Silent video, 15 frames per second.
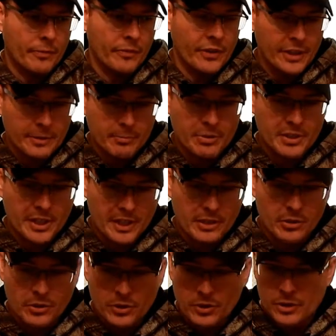This
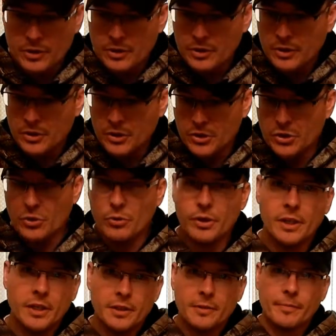particular
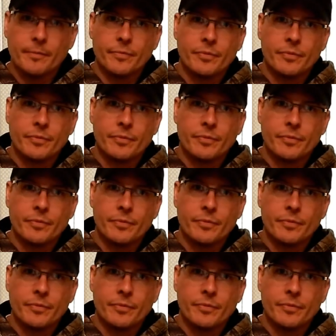unit